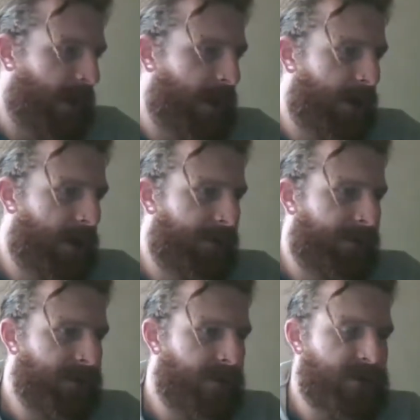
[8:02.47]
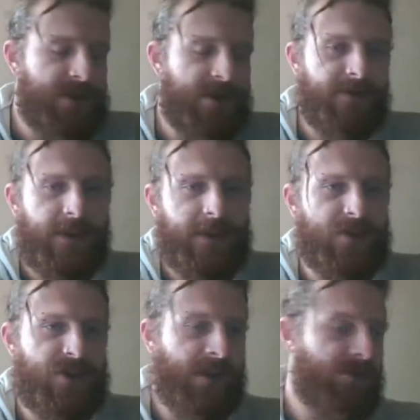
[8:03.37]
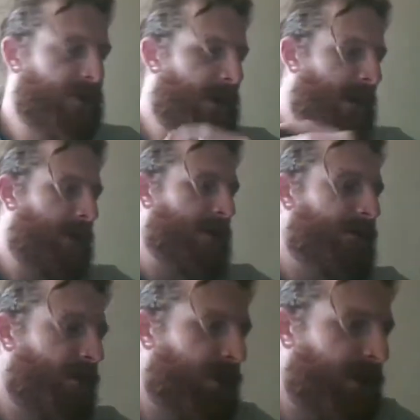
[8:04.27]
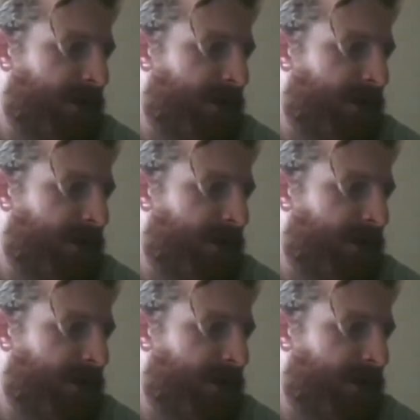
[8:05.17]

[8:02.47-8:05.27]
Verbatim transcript: Um, so just to give like a general layout, if you